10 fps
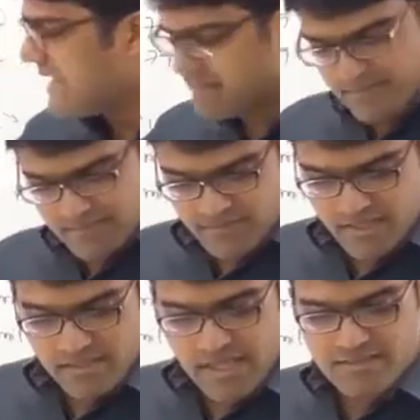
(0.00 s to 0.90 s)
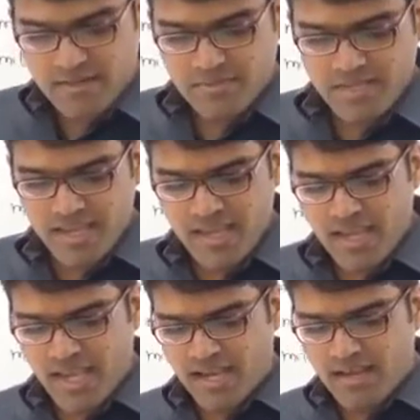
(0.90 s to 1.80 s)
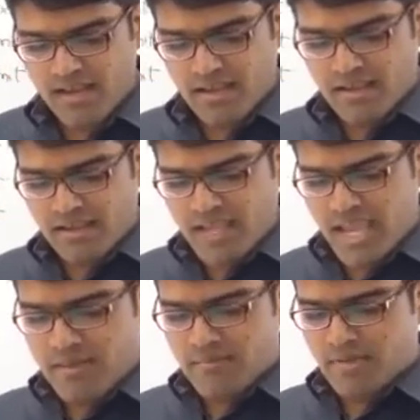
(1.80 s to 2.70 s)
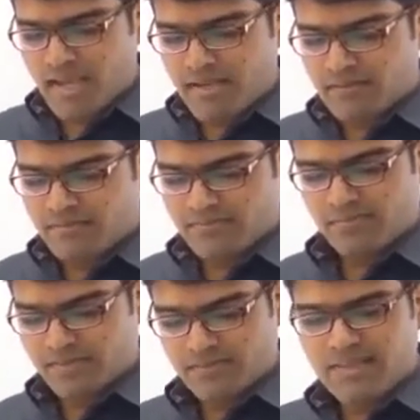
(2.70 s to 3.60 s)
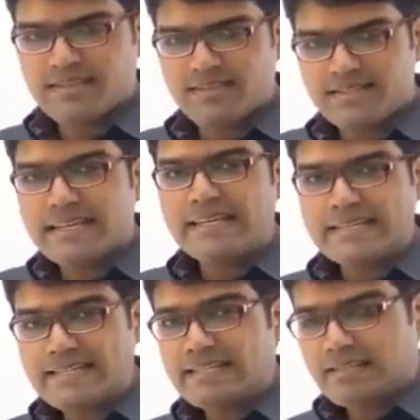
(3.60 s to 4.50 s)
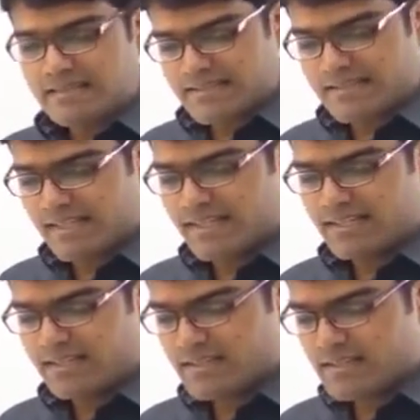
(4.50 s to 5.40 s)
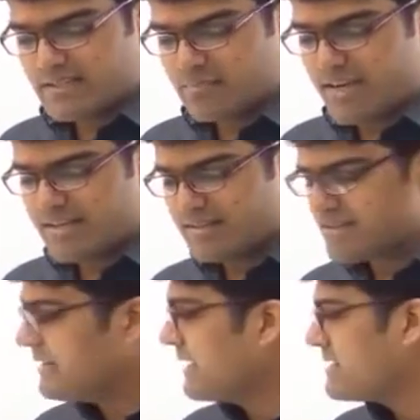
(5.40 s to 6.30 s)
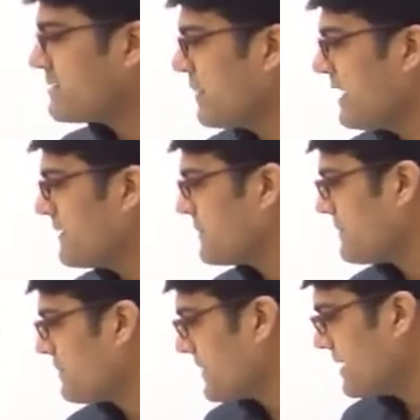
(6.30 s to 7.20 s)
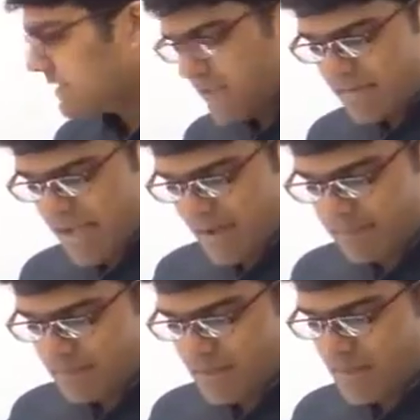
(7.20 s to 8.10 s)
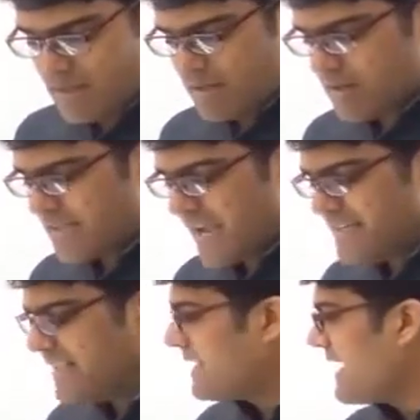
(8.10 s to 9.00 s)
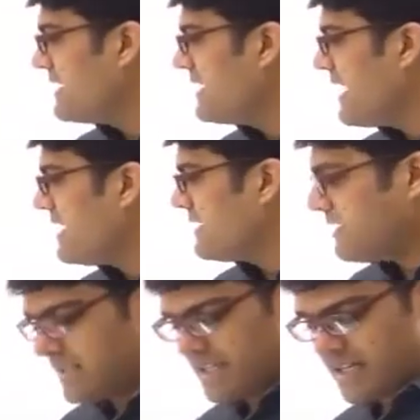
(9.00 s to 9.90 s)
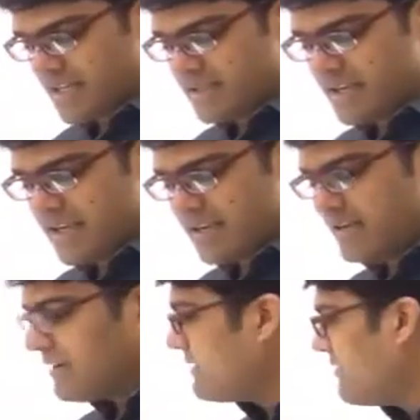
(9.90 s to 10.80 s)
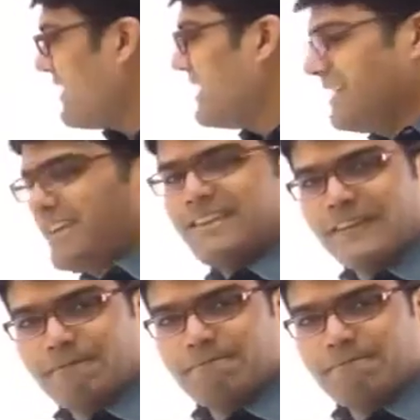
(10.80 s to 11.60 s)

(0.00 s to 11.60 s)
L, you see last step, K, L, M, N, as in skit, slit, smit, snit, spit. Then we have uh, 99, 80, 33, 20, 80.